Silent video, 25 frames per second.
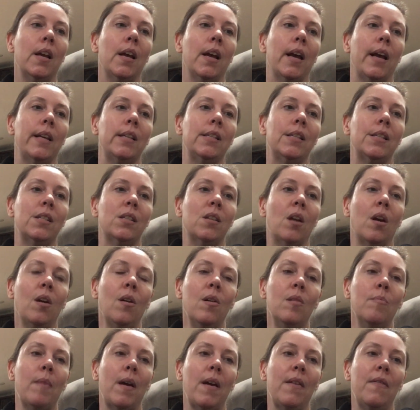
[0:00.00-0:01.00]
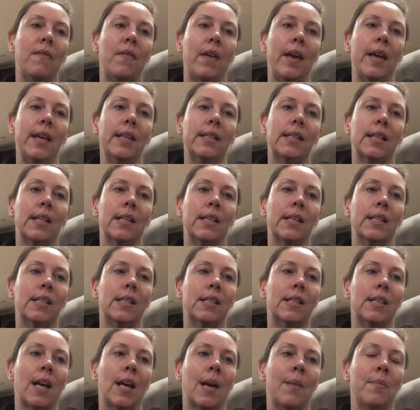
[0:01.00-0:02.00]
I snuggled my face in his
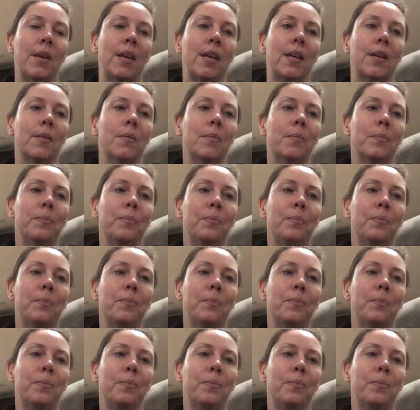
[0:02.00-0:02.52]
tummy.